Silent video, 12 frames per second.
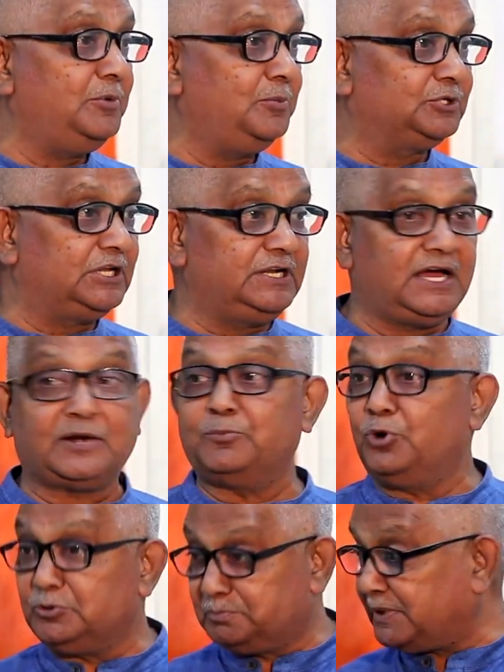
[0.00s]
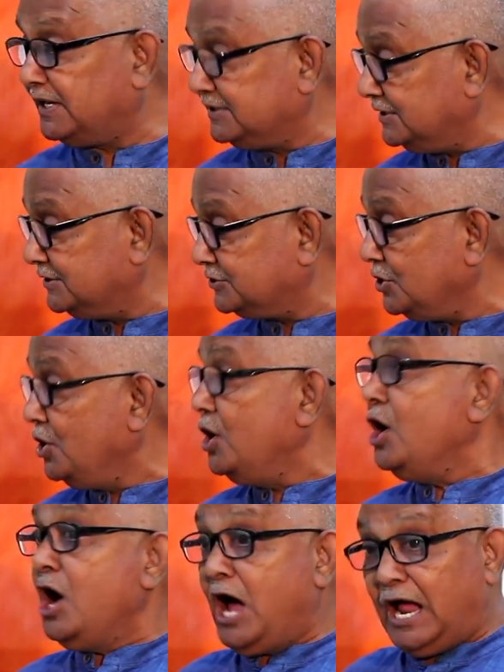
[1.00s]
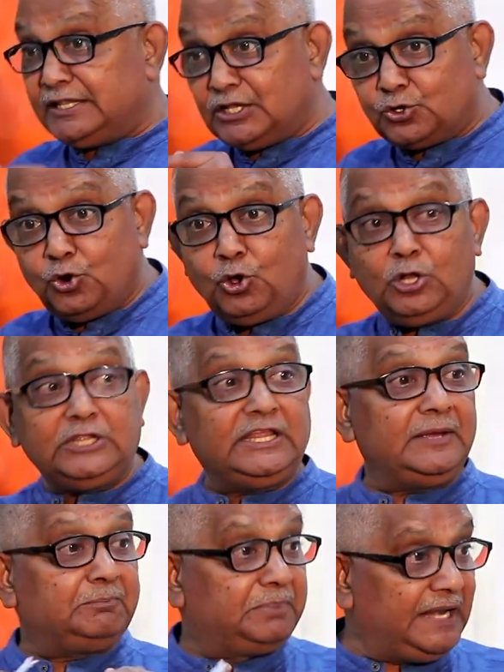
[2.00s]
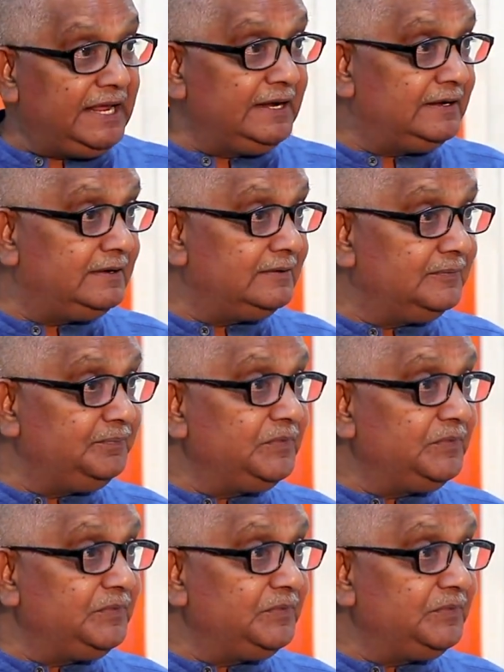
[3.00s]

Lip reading: Mudaliar, both brothers, and the role they played